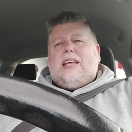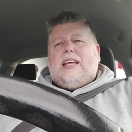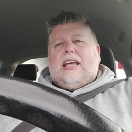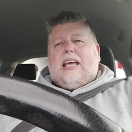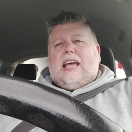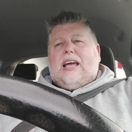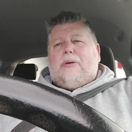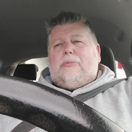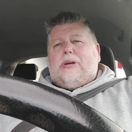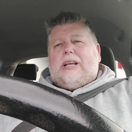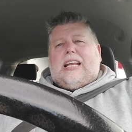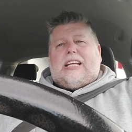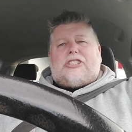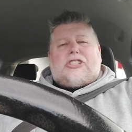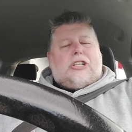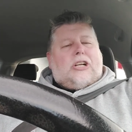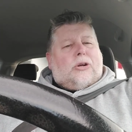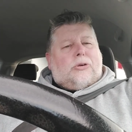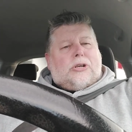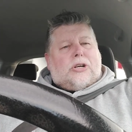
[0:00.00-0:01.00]
We
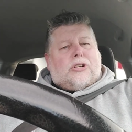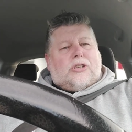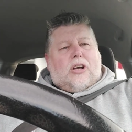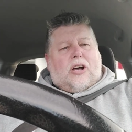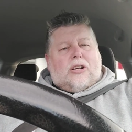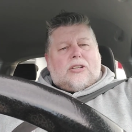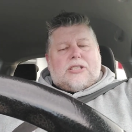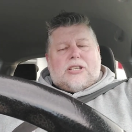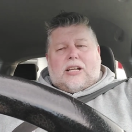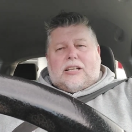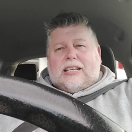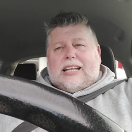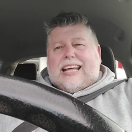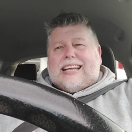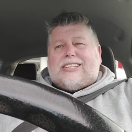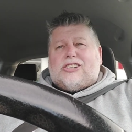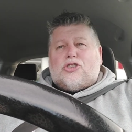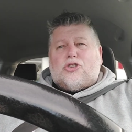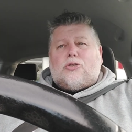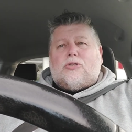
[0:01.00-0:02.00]
let you know your thoughts on
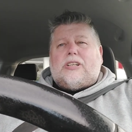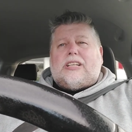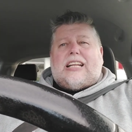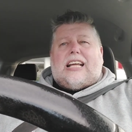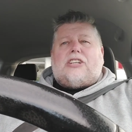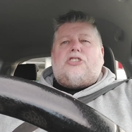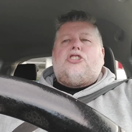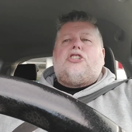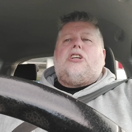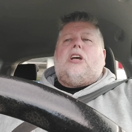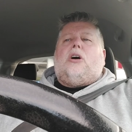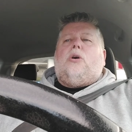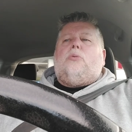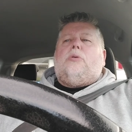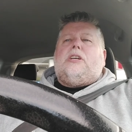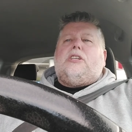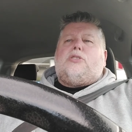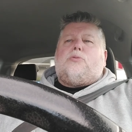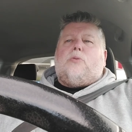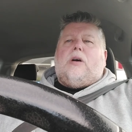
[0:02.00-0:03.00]
that during that show
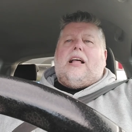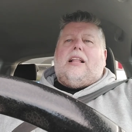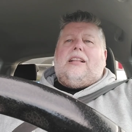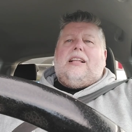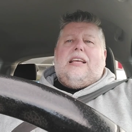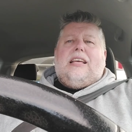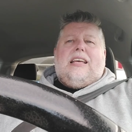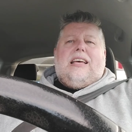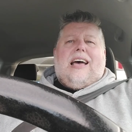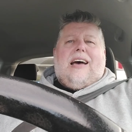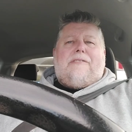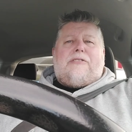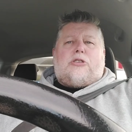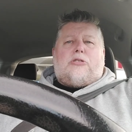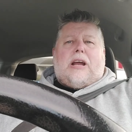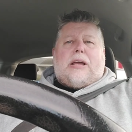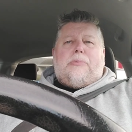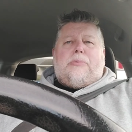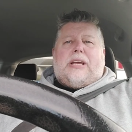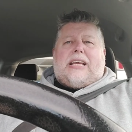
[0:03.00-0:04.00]
as well. Have a
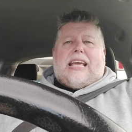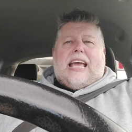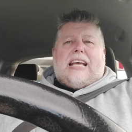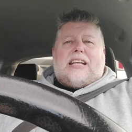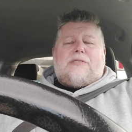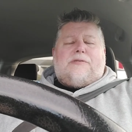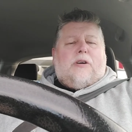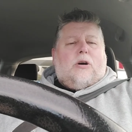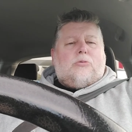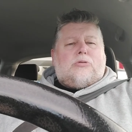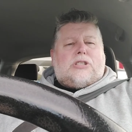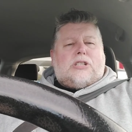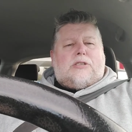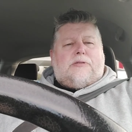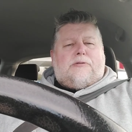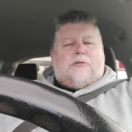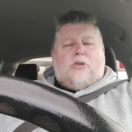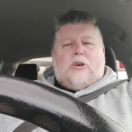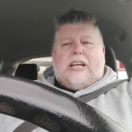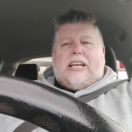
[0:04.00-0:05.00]
great weekend, folks. It's
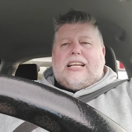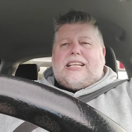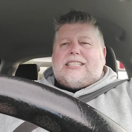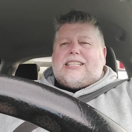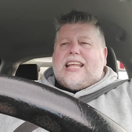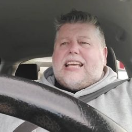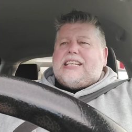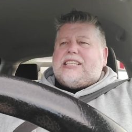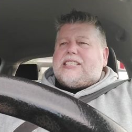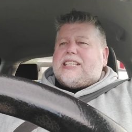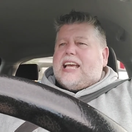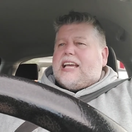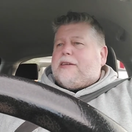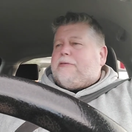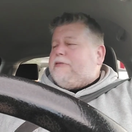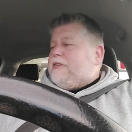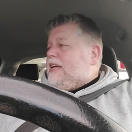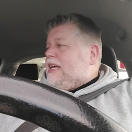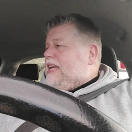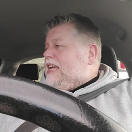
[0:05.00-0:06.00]
Friday. Stay
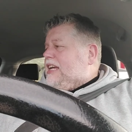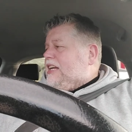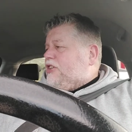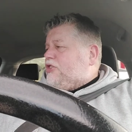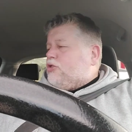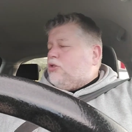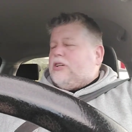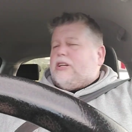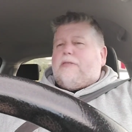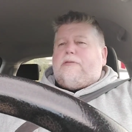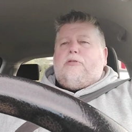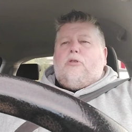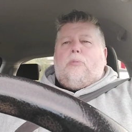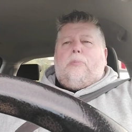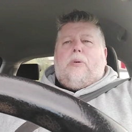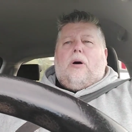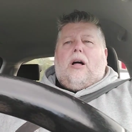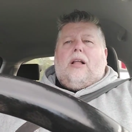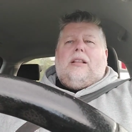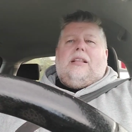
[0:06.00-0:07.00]
safe, enjoy the
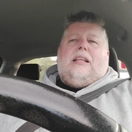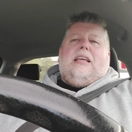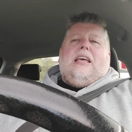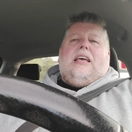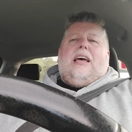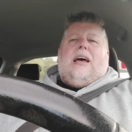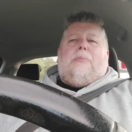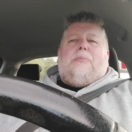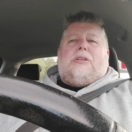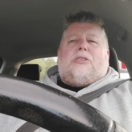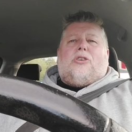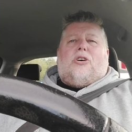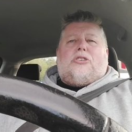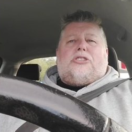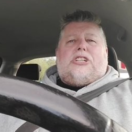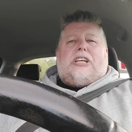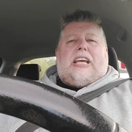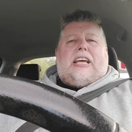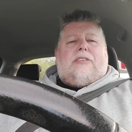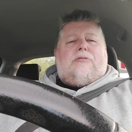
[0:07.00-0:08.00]
football, and we'll
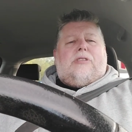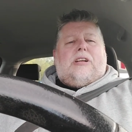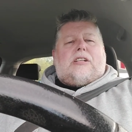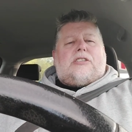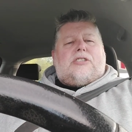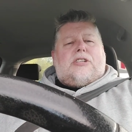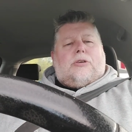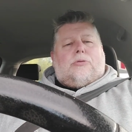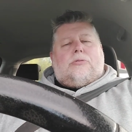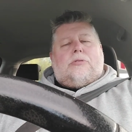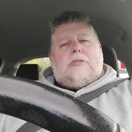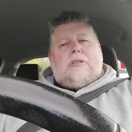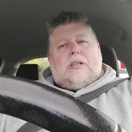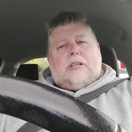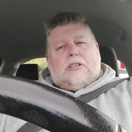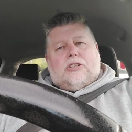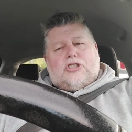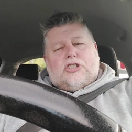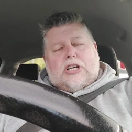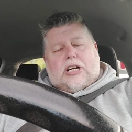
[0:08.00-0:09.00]
talk to you again real
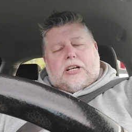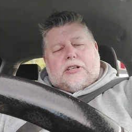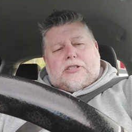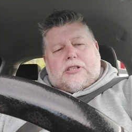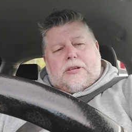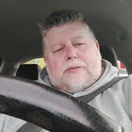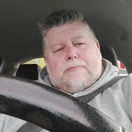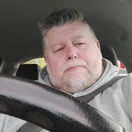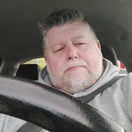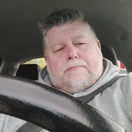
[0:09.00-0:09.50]
soon. Cheers.